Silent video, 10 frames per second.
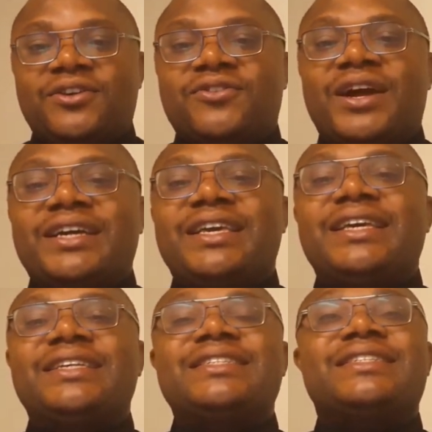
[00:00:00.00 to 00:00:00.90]

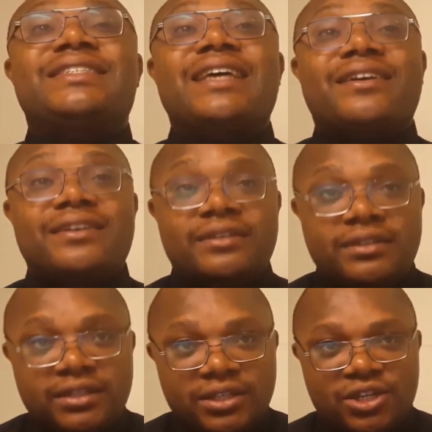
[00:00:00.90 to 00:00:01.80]
ranking
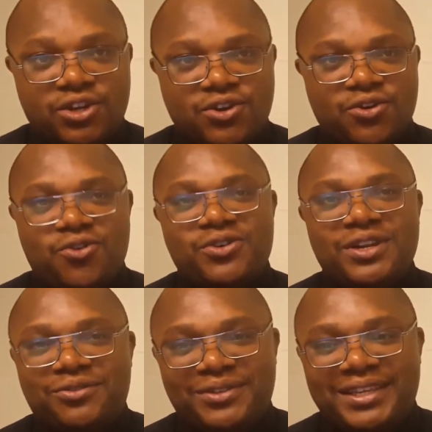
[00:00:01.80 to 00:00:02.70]
second
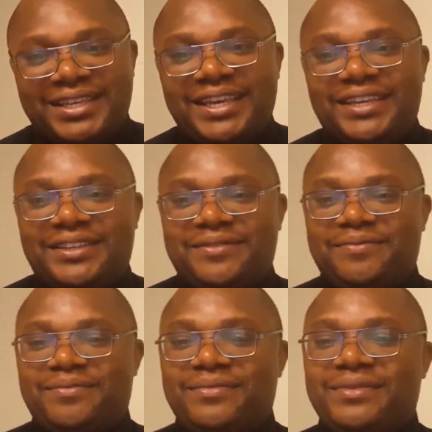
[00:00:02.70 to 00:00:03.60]
only to the king.
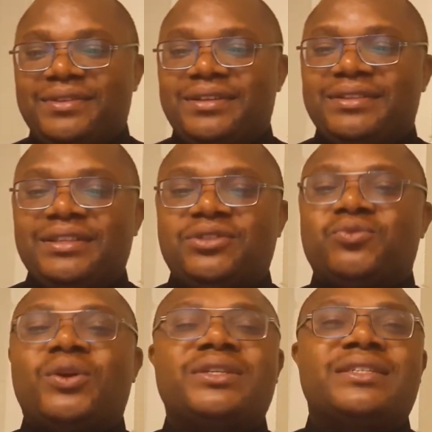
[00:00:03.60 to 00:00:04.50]
This
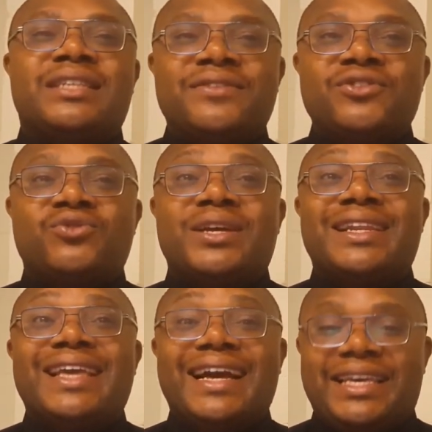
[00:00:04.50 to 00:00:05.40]
is what is given to
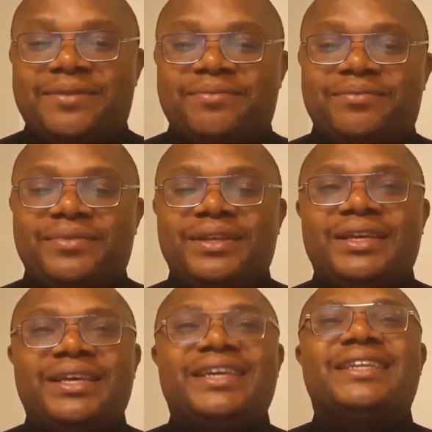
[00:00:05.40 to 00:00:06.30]
Eliakim
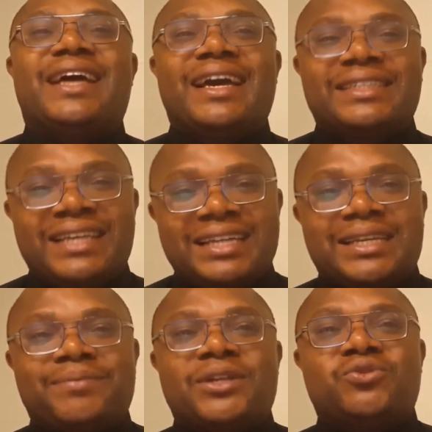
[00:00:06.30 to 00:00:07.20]
in Isaiah
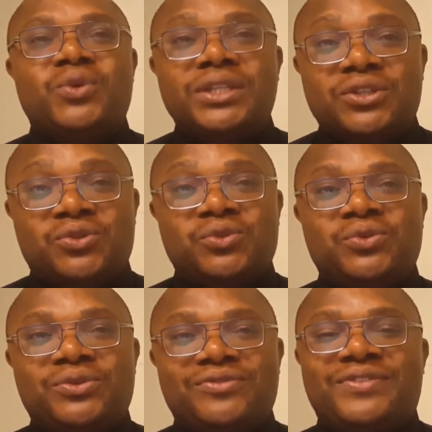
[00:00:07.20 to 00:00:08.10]
chapter
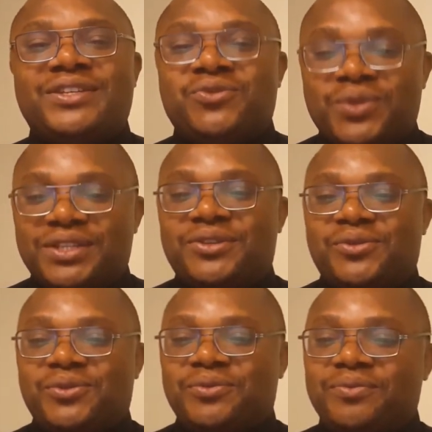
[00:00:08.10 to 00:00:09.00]
twenty-two verse
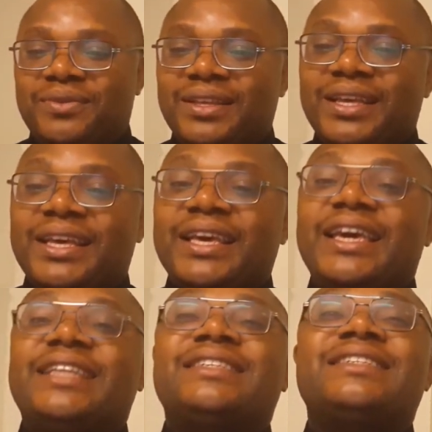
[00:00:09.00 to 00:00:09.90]
twenty-two.
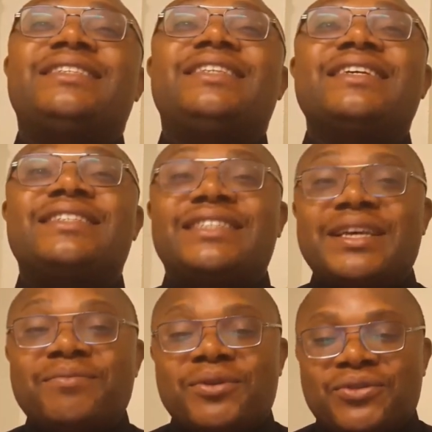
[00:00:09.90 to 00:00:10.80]
It is the
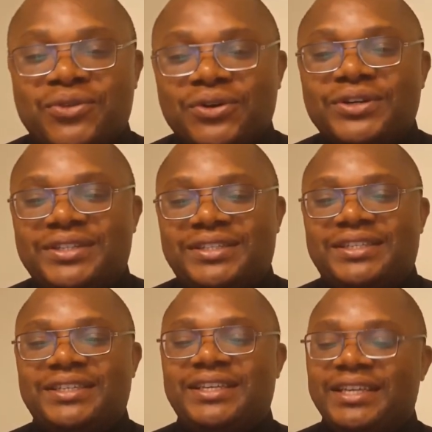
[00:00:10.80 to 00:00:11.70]
same authority